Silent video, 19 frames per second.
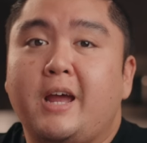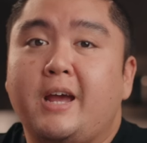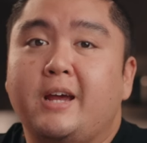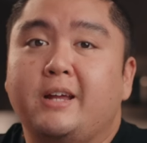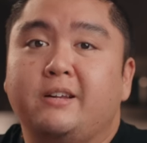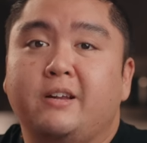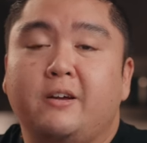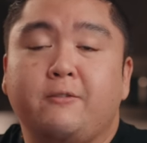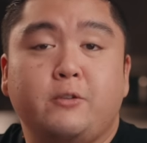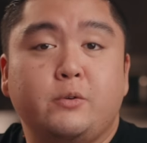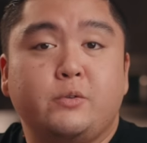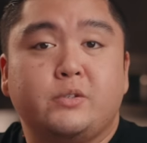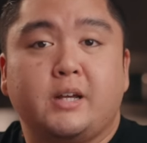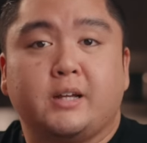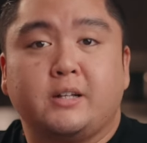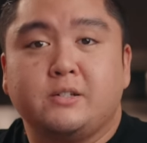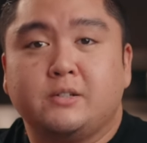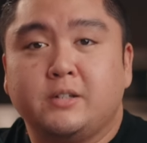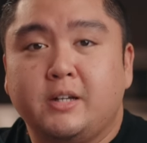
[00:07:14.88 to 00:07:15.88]
and a few
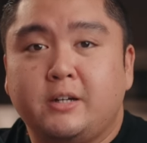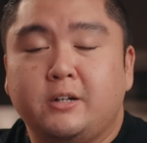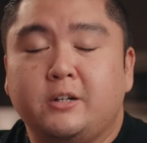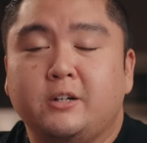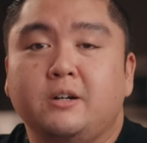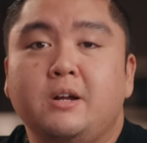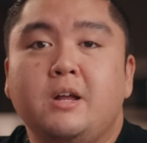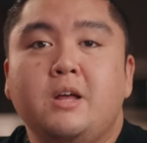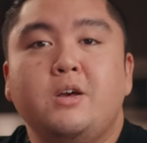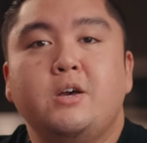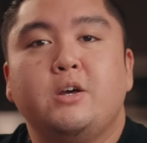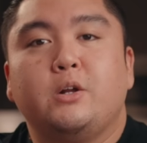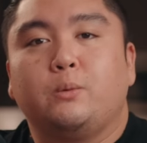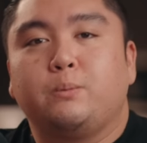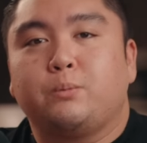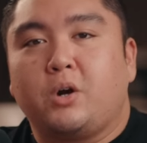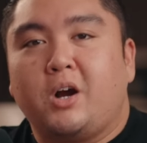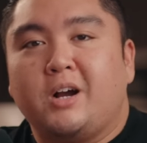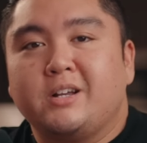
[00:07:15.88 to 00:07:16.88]
seconds later, it'll
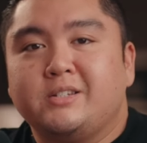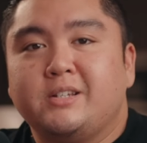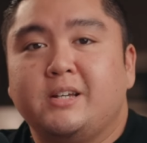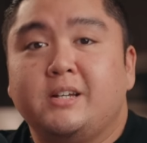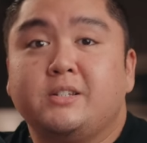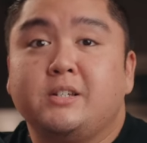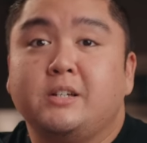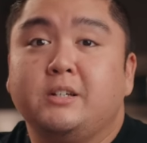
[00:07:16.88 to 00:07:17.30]
process